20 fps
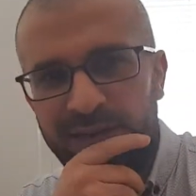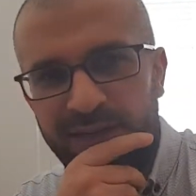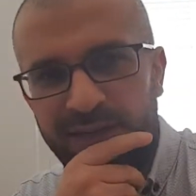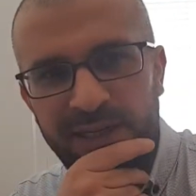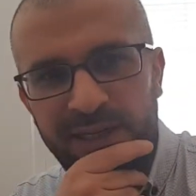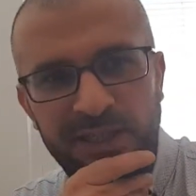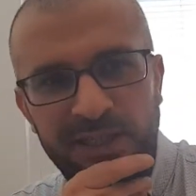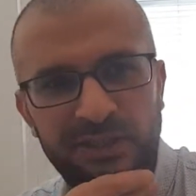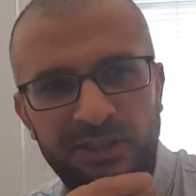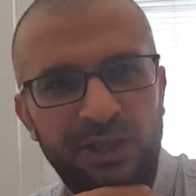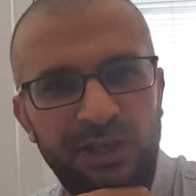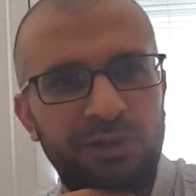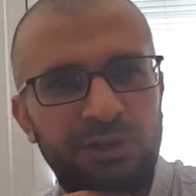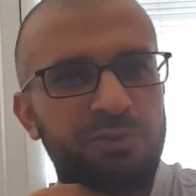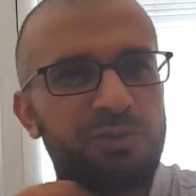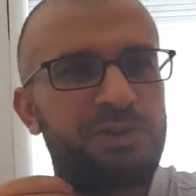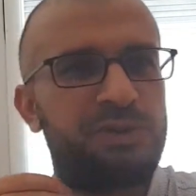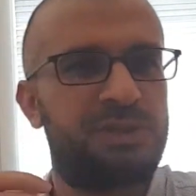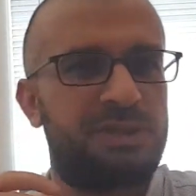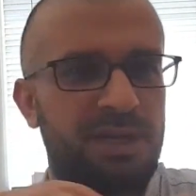English
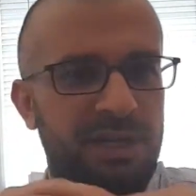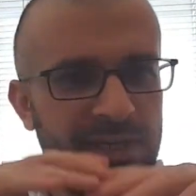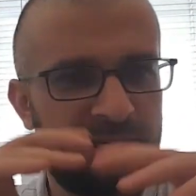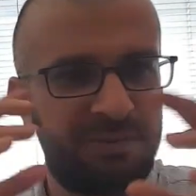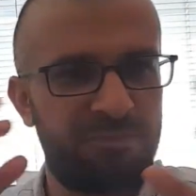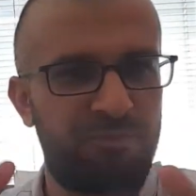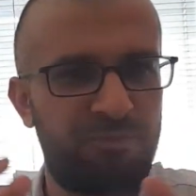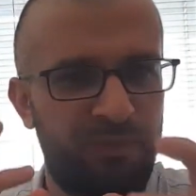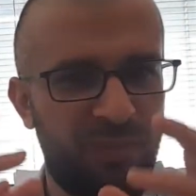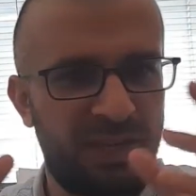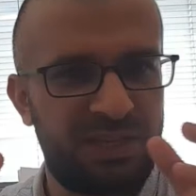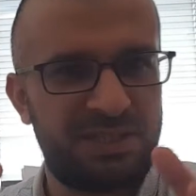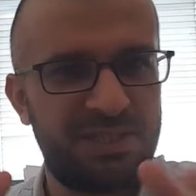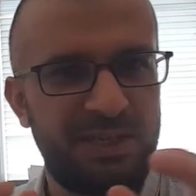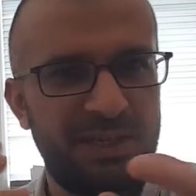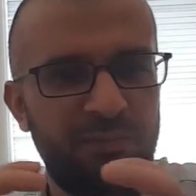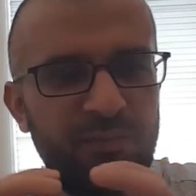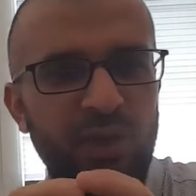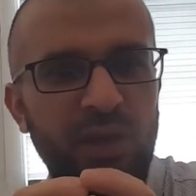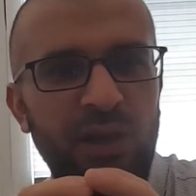language I uh, am
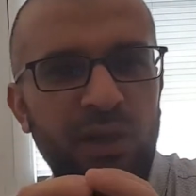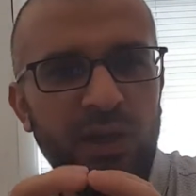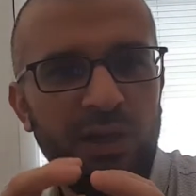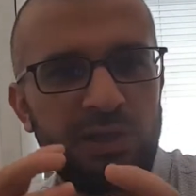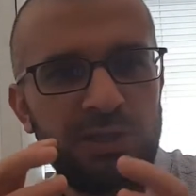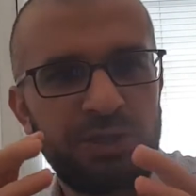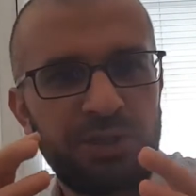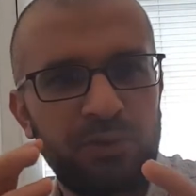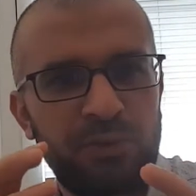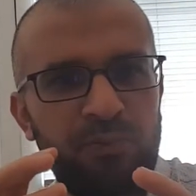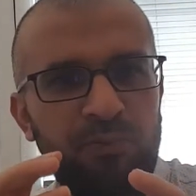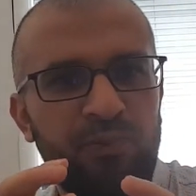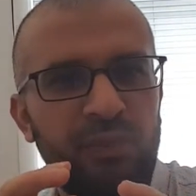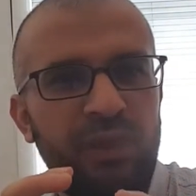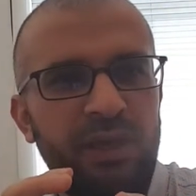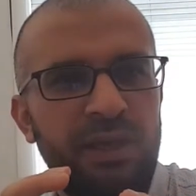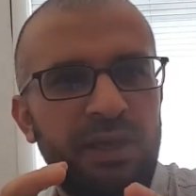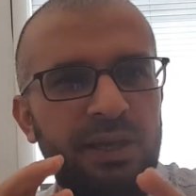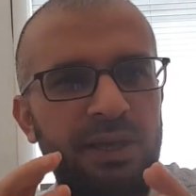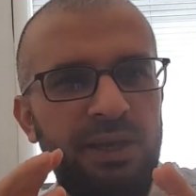mixing. So
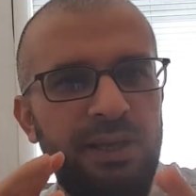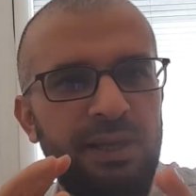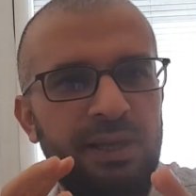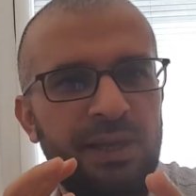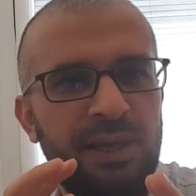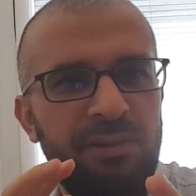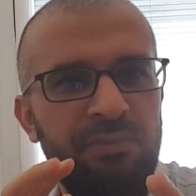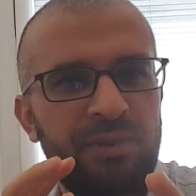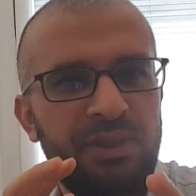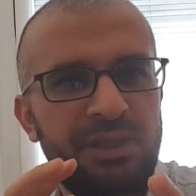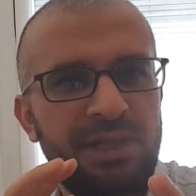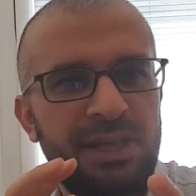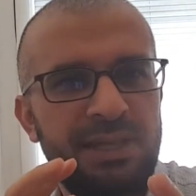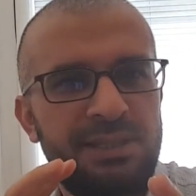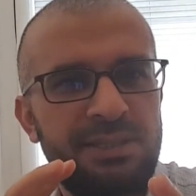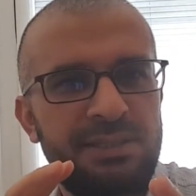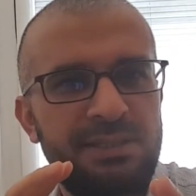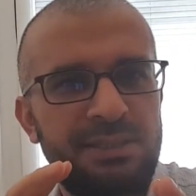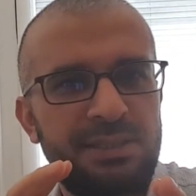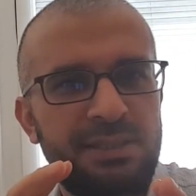uh, I mean
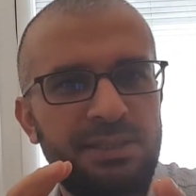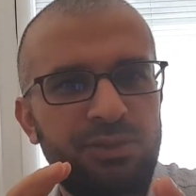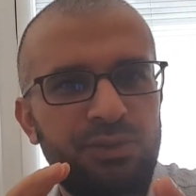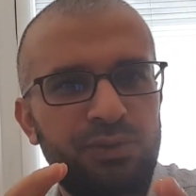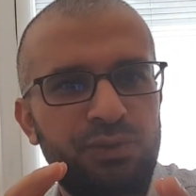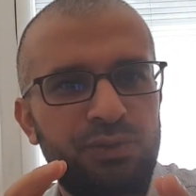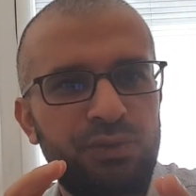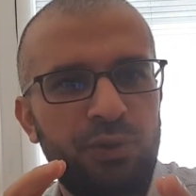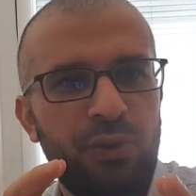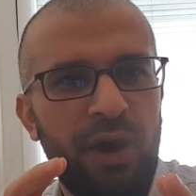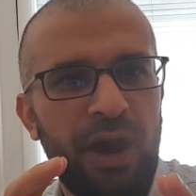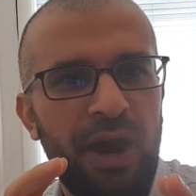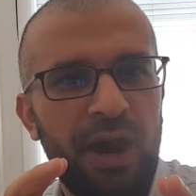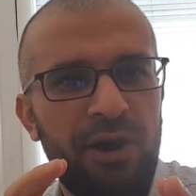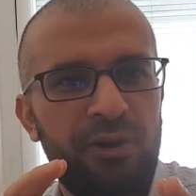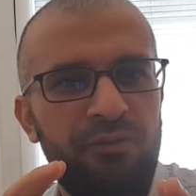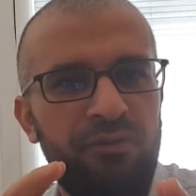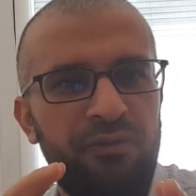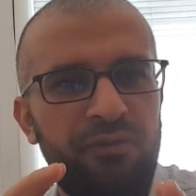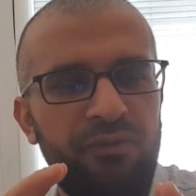that to
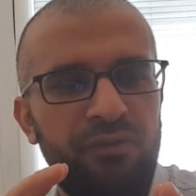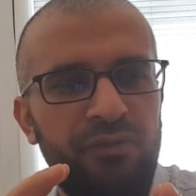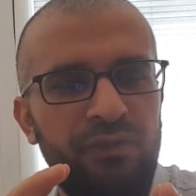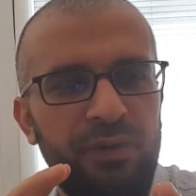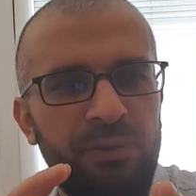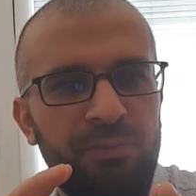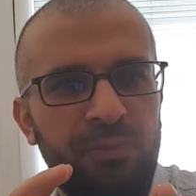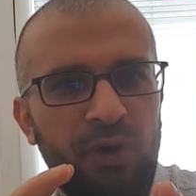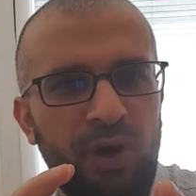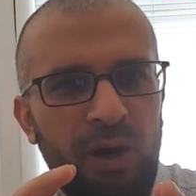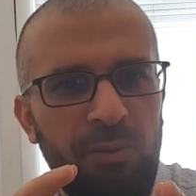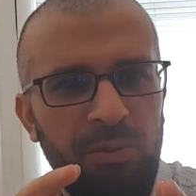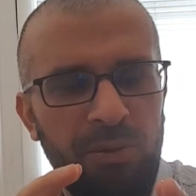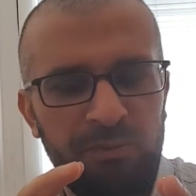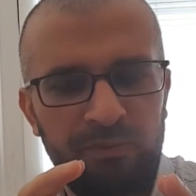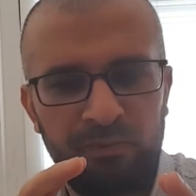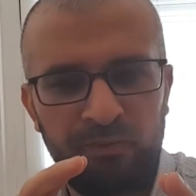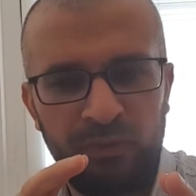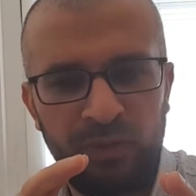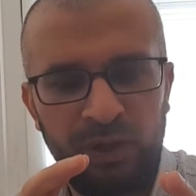have a
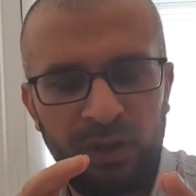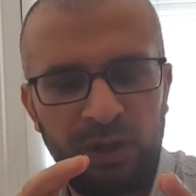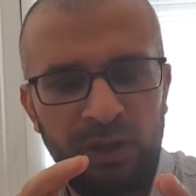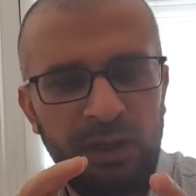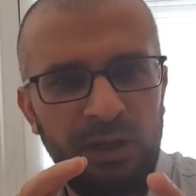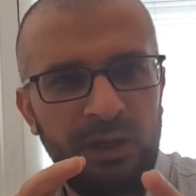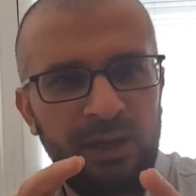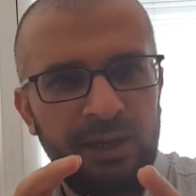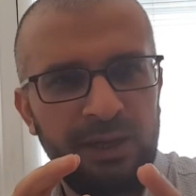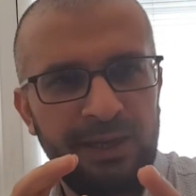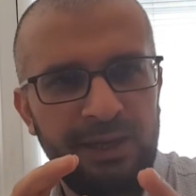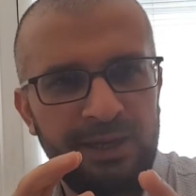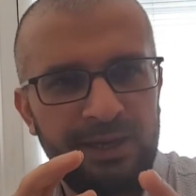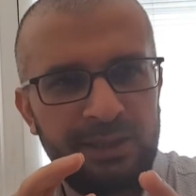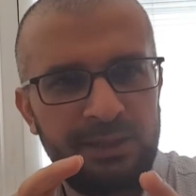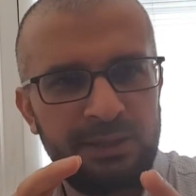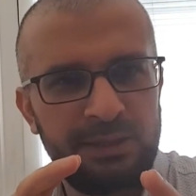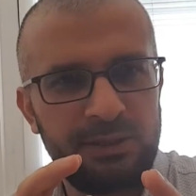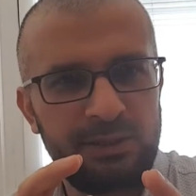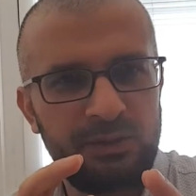problem,
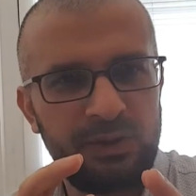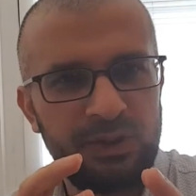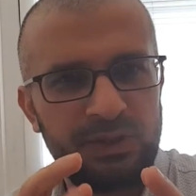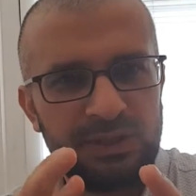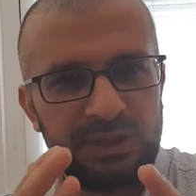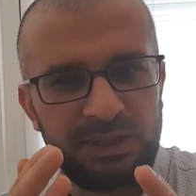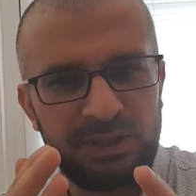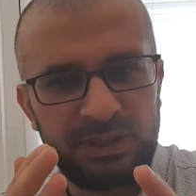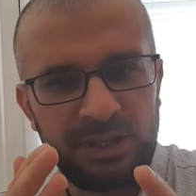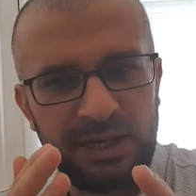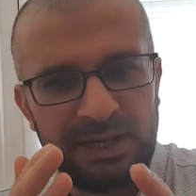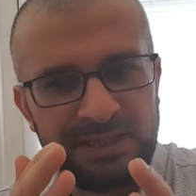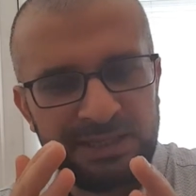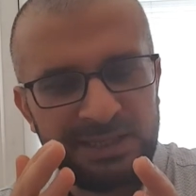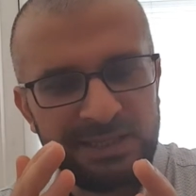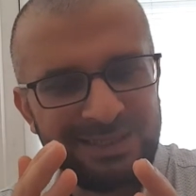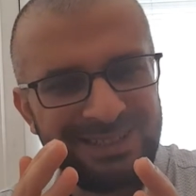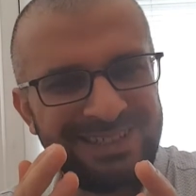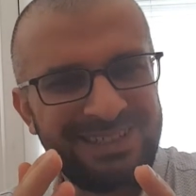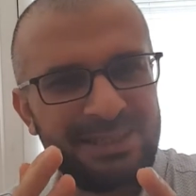and that I
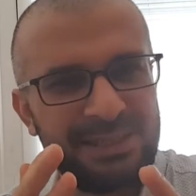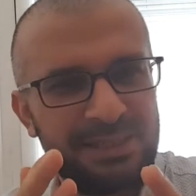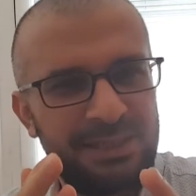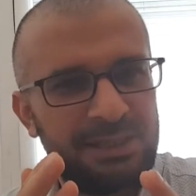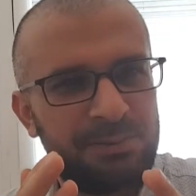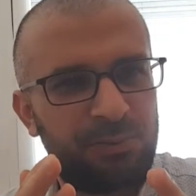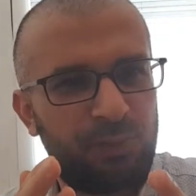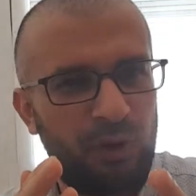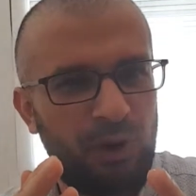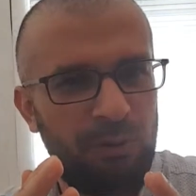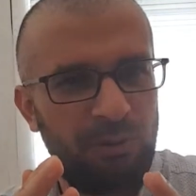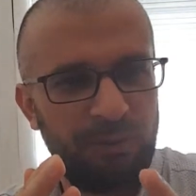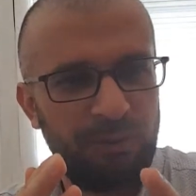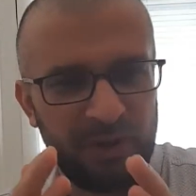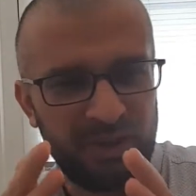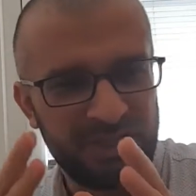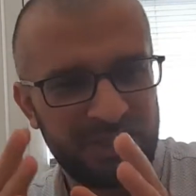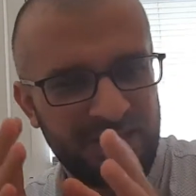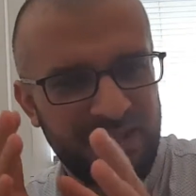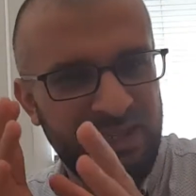think that's not problem.
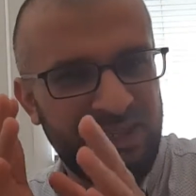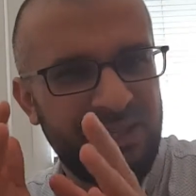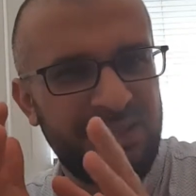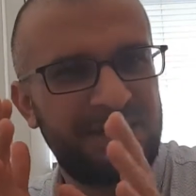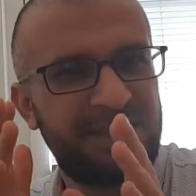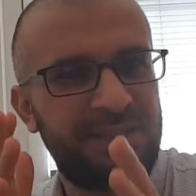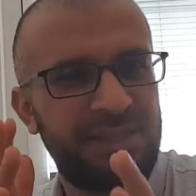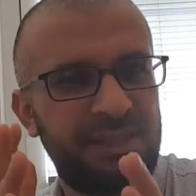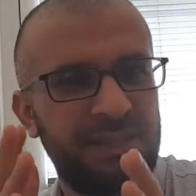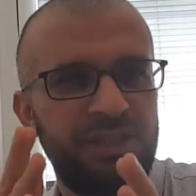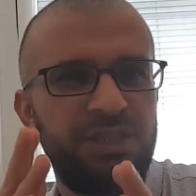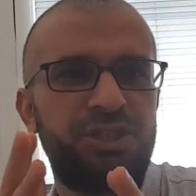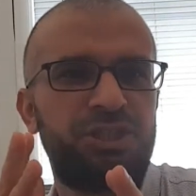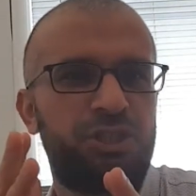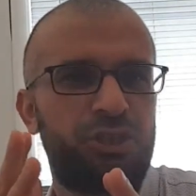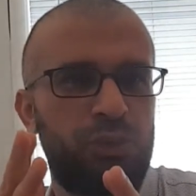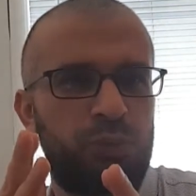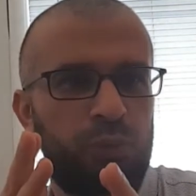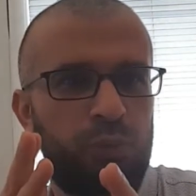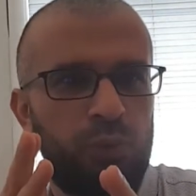Is that it's the
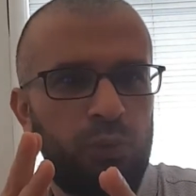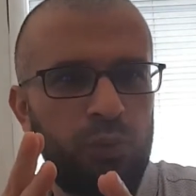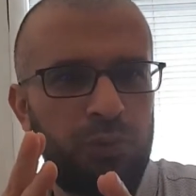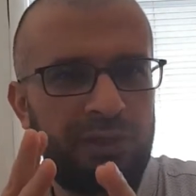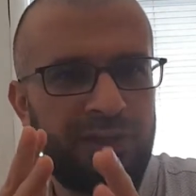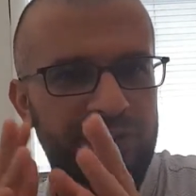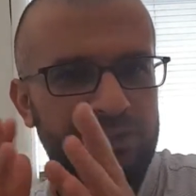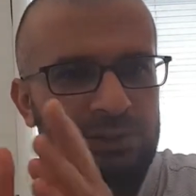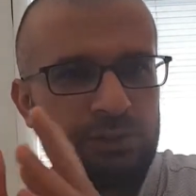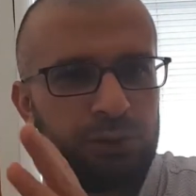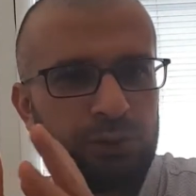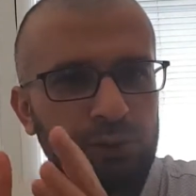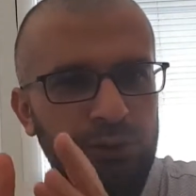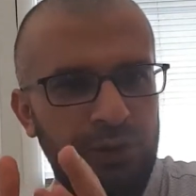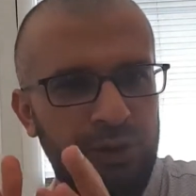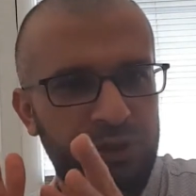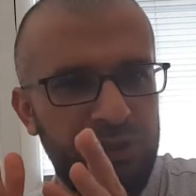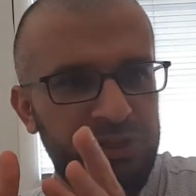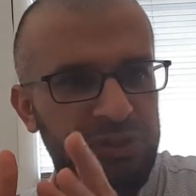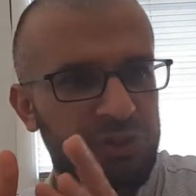issue and
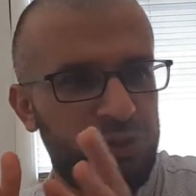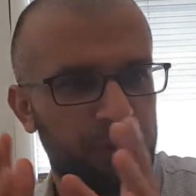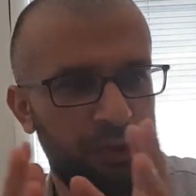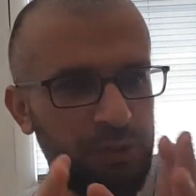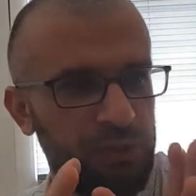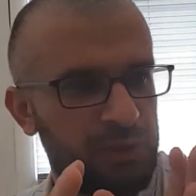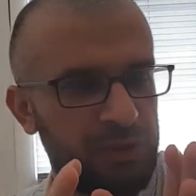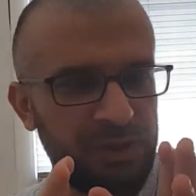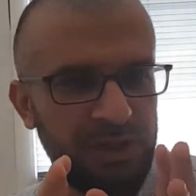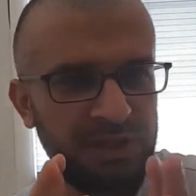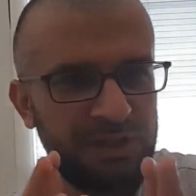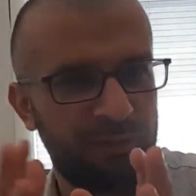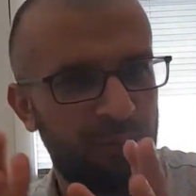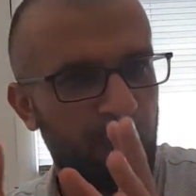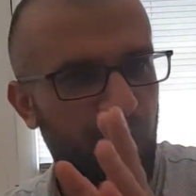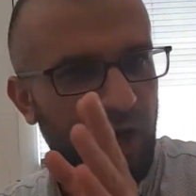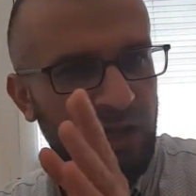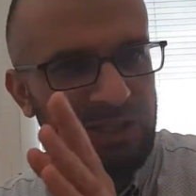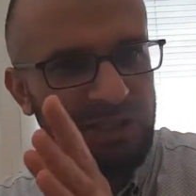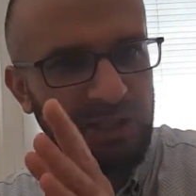two issues in the
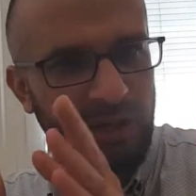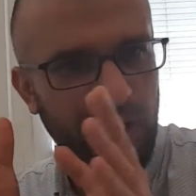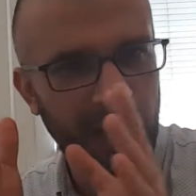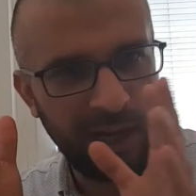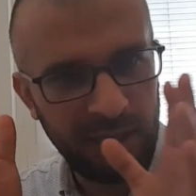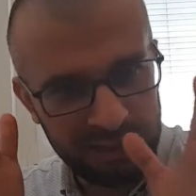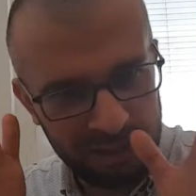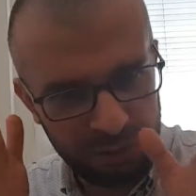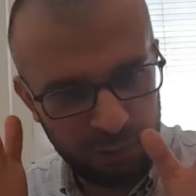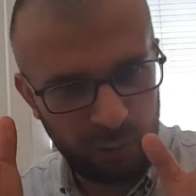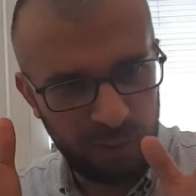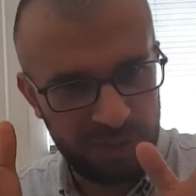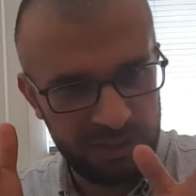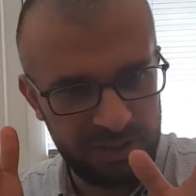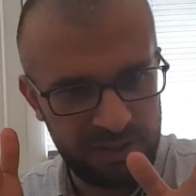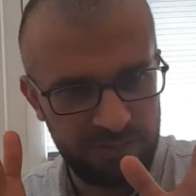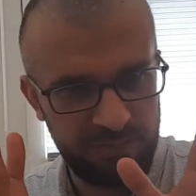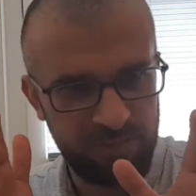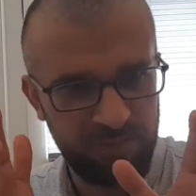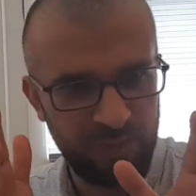
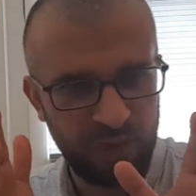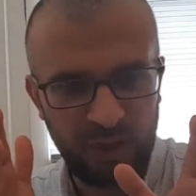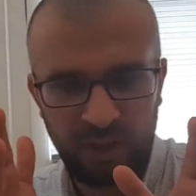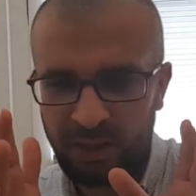multiculturalism,